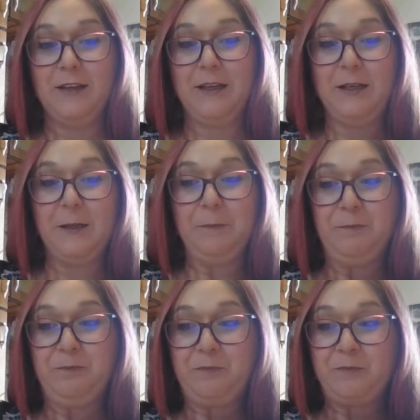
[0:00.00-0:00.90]

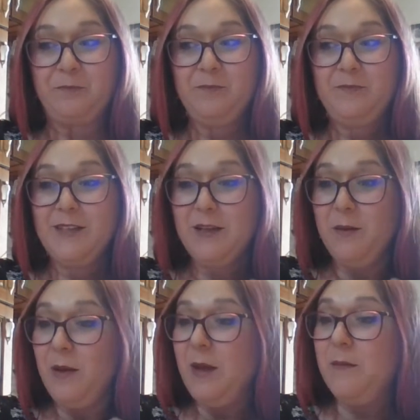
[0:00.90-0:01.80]

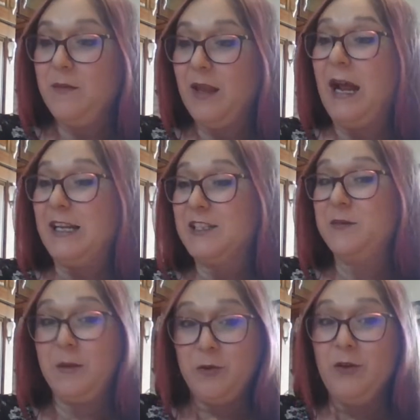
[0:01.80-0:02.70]
that
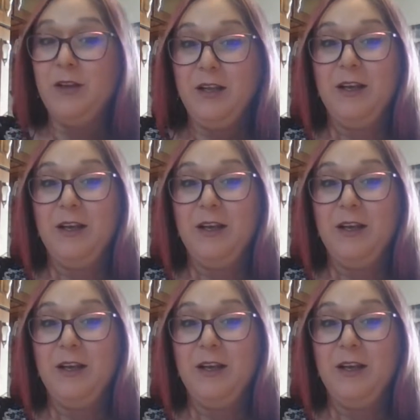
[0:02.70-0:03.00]
asks people